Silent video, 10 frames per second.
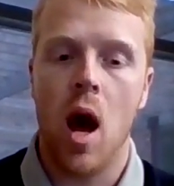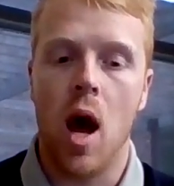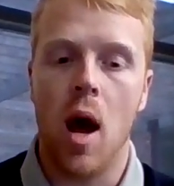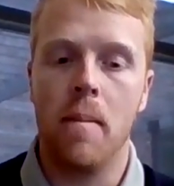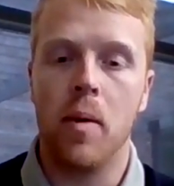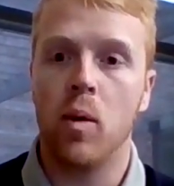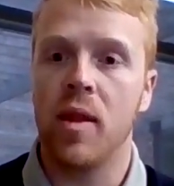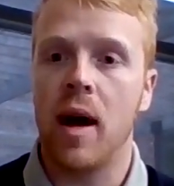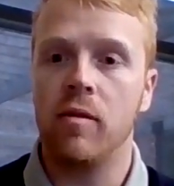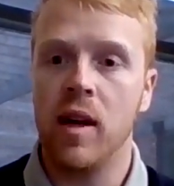But
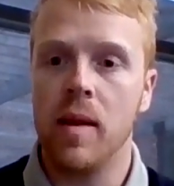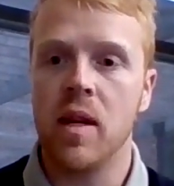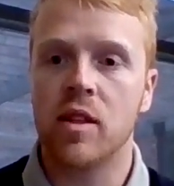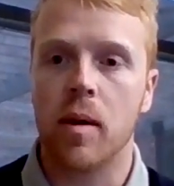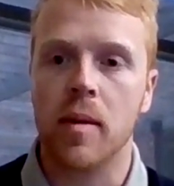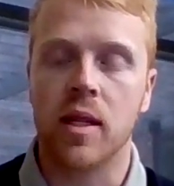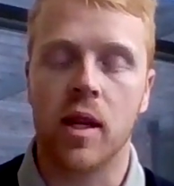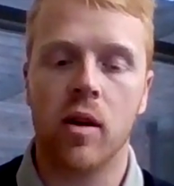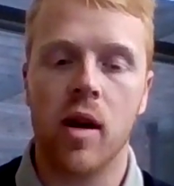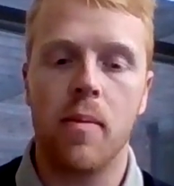what that really means from a
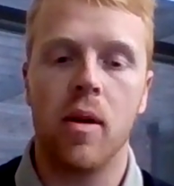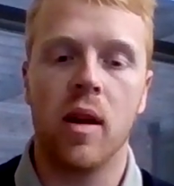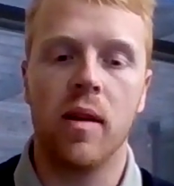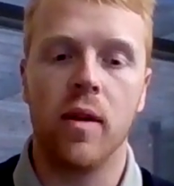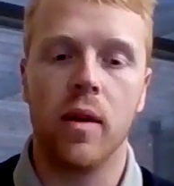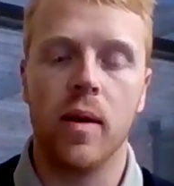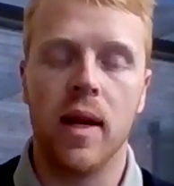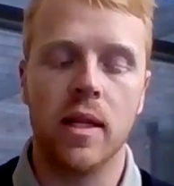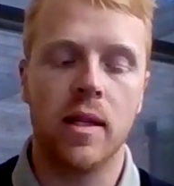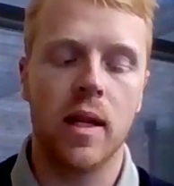security point of view
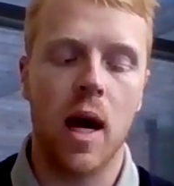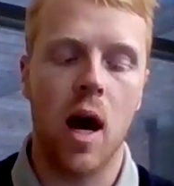is